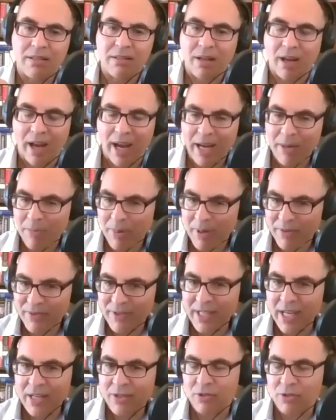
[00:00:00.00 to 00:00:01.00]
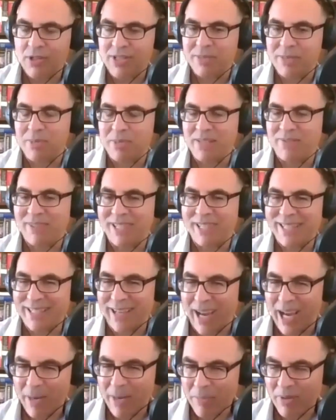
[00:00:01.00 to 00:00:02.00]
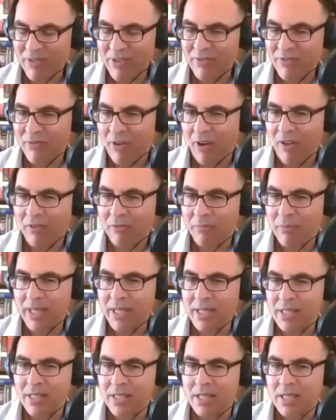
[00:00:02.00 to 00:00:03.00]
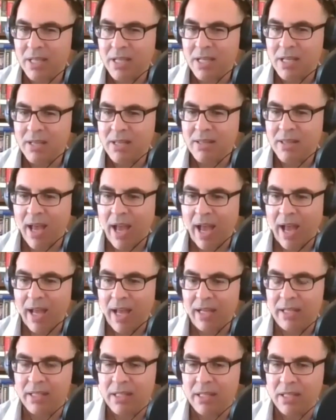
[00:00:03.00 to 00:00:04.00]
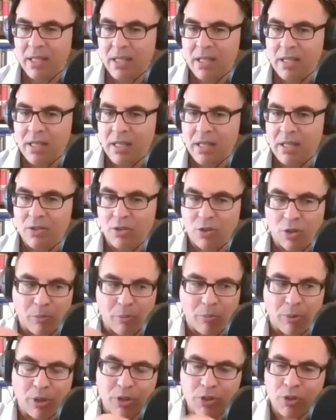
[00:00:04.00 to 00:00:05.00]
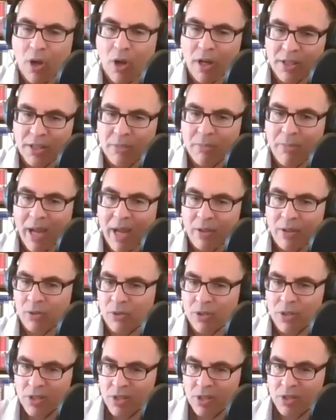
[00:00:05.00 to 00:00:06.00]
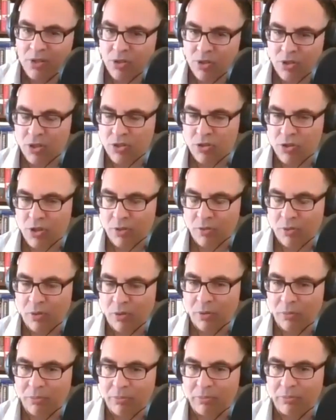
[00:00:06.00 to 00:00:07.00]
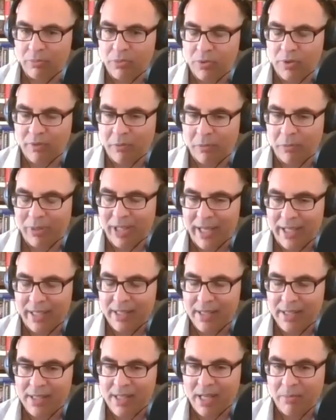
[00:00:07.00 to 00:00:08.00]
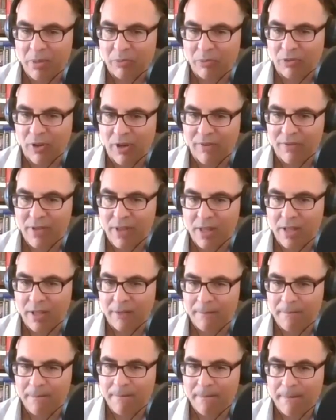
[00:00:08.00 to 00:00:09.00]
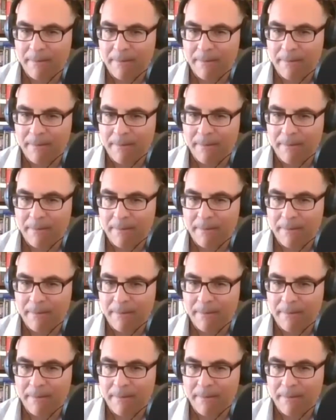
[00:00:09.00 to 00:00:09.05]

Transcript: type of debt or a specific type of involvement that your book talks about, or is this just a general sort of blanket statement for everything?